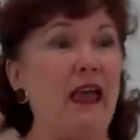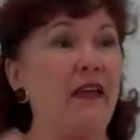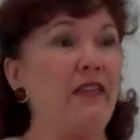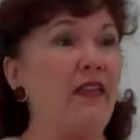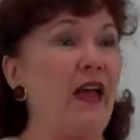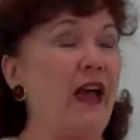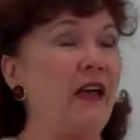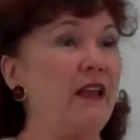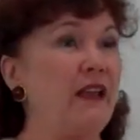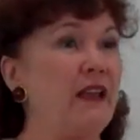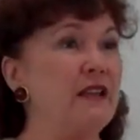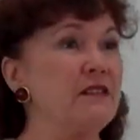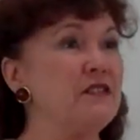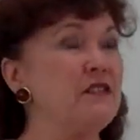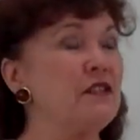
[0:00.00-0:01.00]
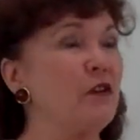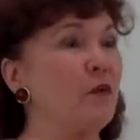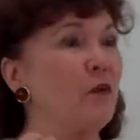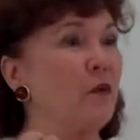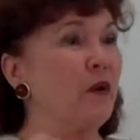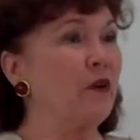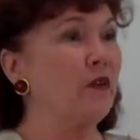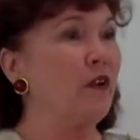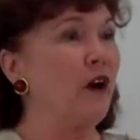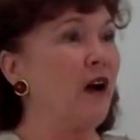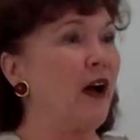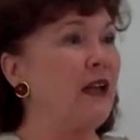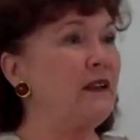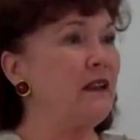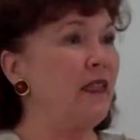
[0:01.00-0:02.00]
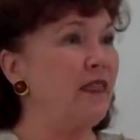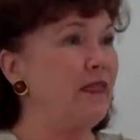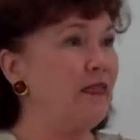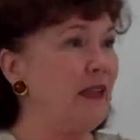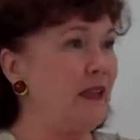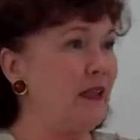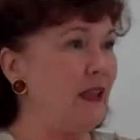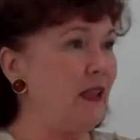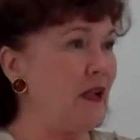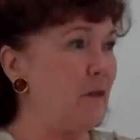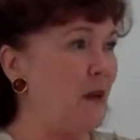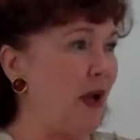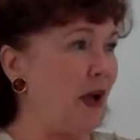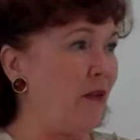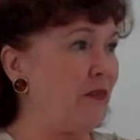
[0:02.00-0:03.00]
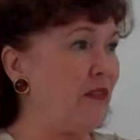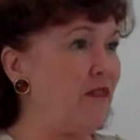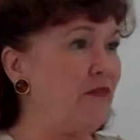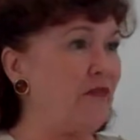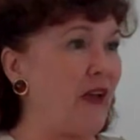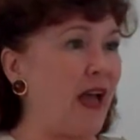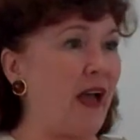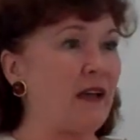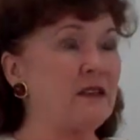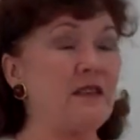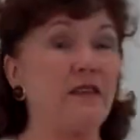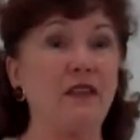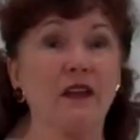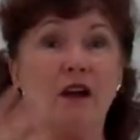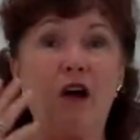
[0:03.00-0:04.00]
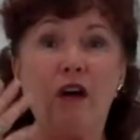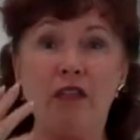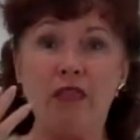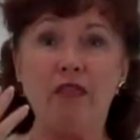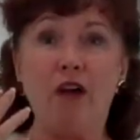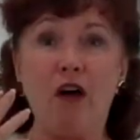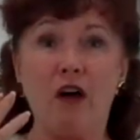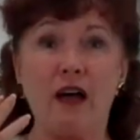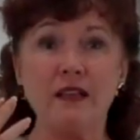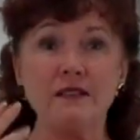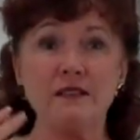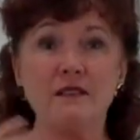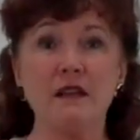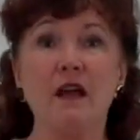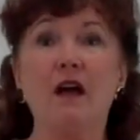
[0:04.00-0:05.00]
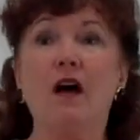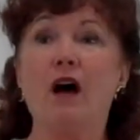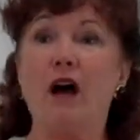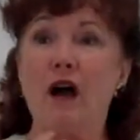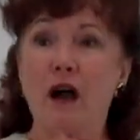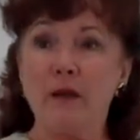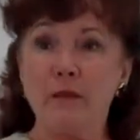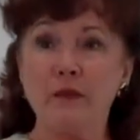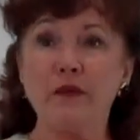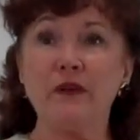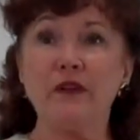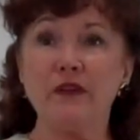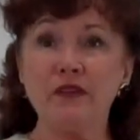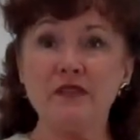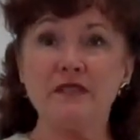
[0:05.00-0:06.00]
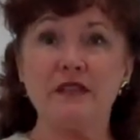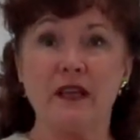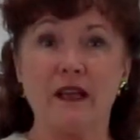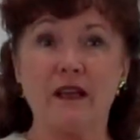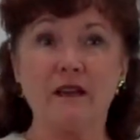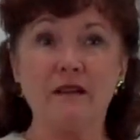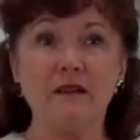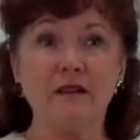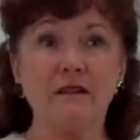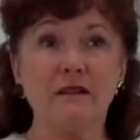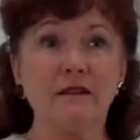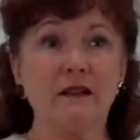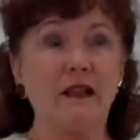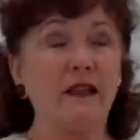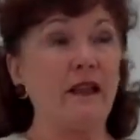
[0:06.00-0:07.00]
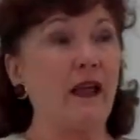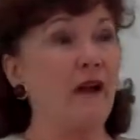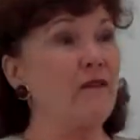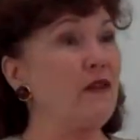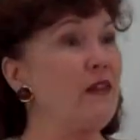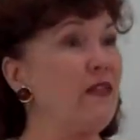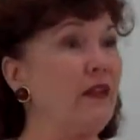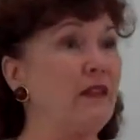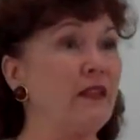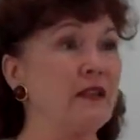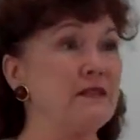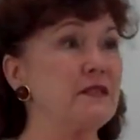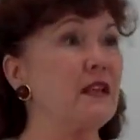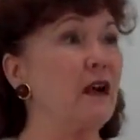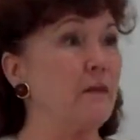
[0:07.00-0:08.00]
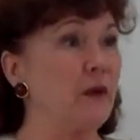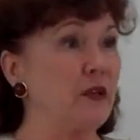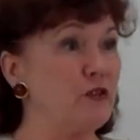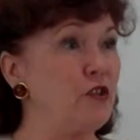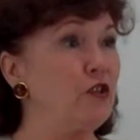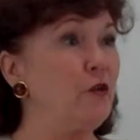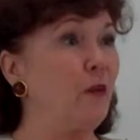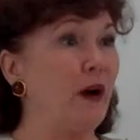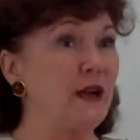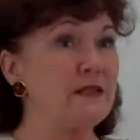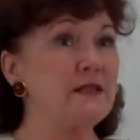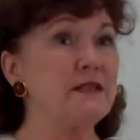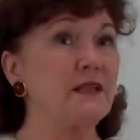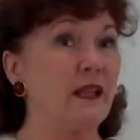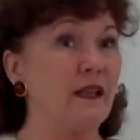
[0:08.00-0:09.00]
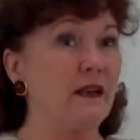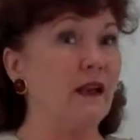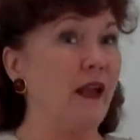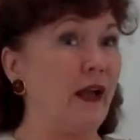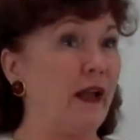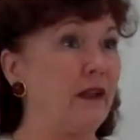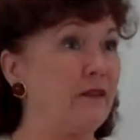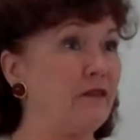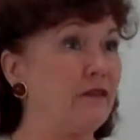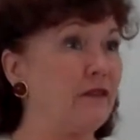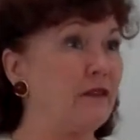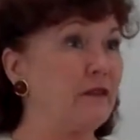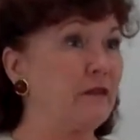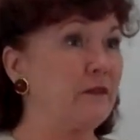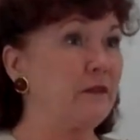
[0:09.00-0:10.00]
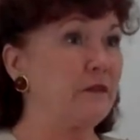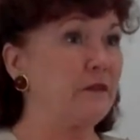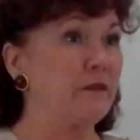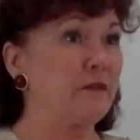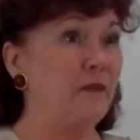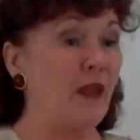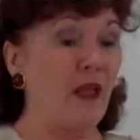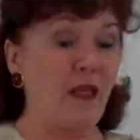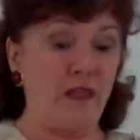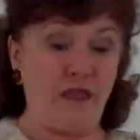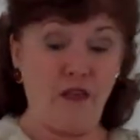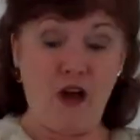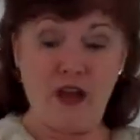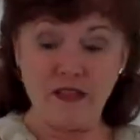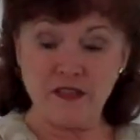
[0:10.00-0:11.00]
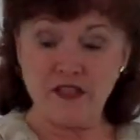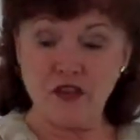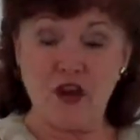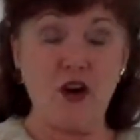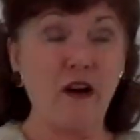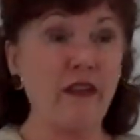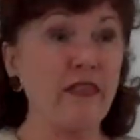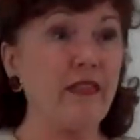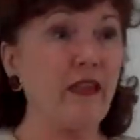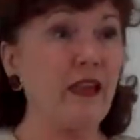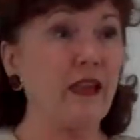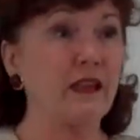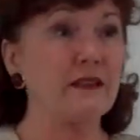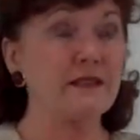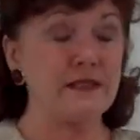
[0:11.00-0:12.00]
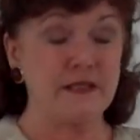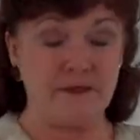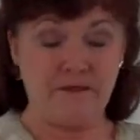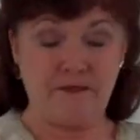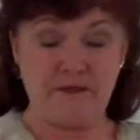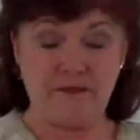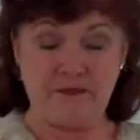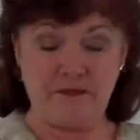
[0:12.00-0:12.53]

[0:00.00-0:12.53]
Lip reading: and that is we're not thinking about the fact that our thoughts are producing everything that is coming to us in life. Thoughts are things.